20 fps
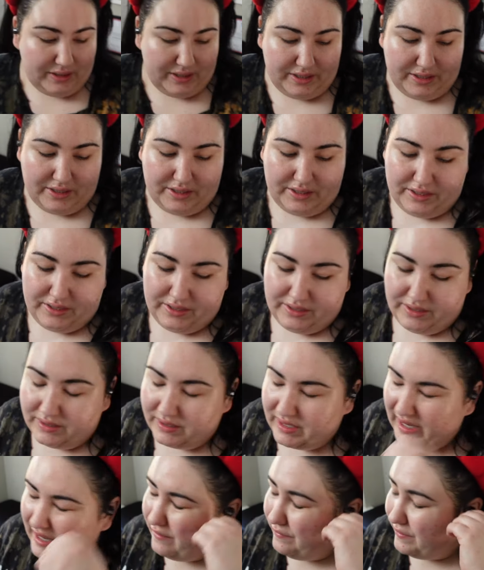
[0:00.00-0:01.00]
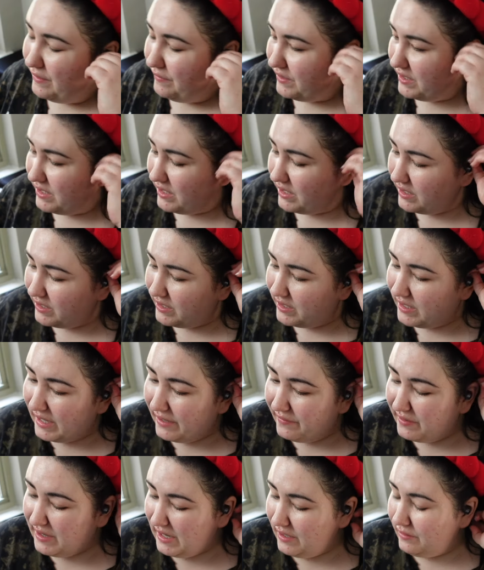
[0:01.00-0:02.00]
It is 8:15. I
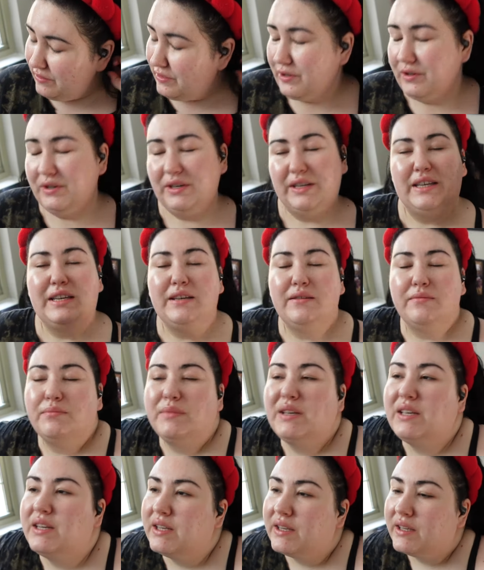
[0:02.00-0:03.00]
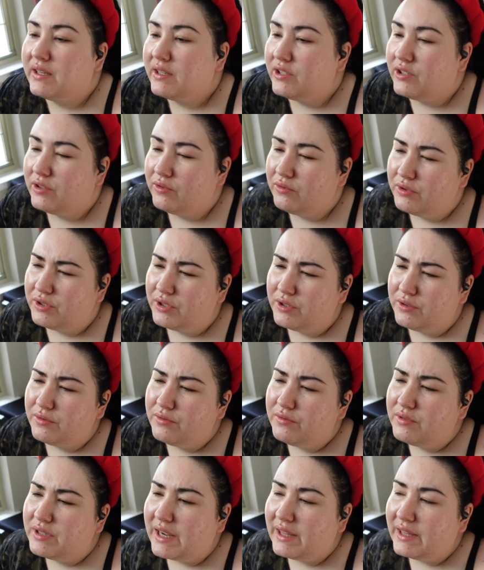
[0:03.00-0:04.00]
have an 8:30 meeting due
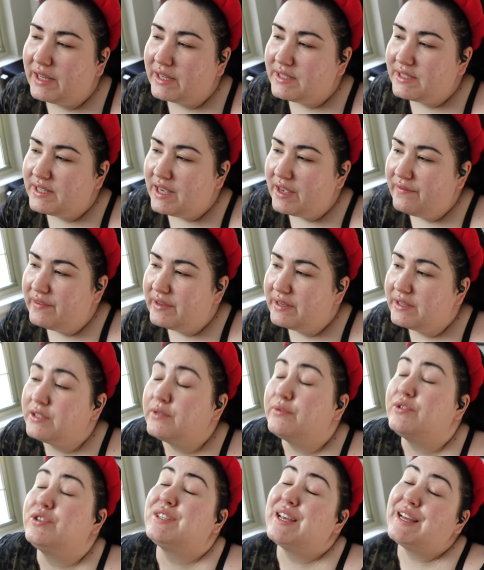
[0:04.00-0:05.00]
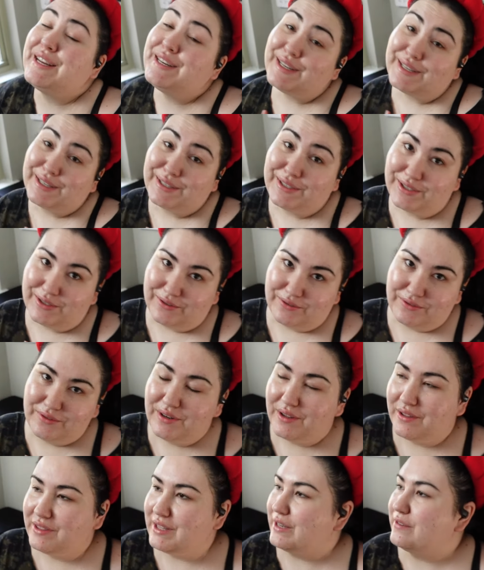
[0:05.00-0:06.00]
to daylight savings, which is ending
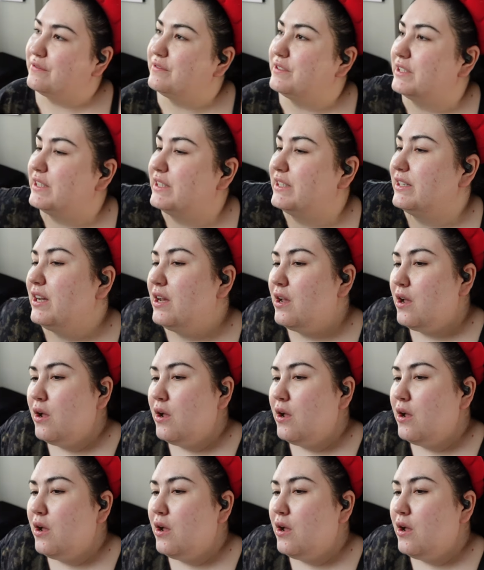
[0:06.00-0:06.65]
soon, thankfully.